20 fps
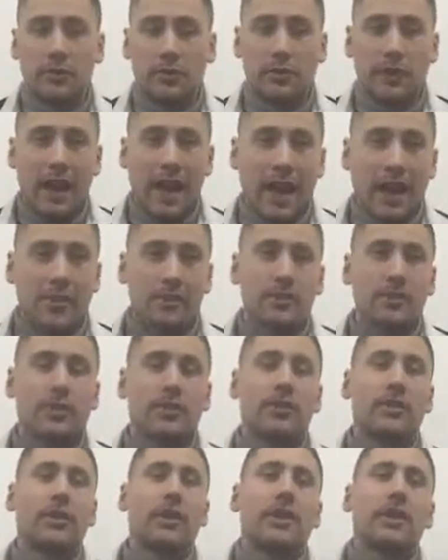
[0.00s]
With apps
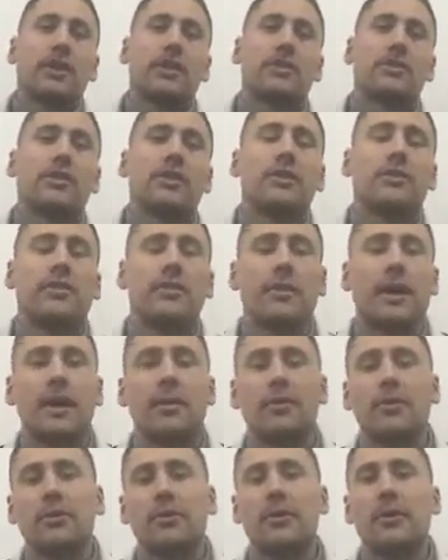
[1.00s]
on an increase from
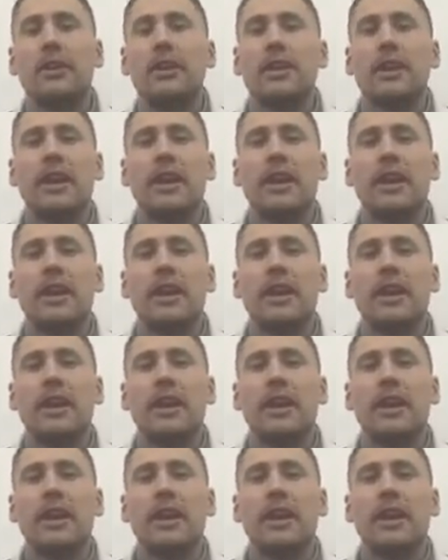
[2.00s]
Apple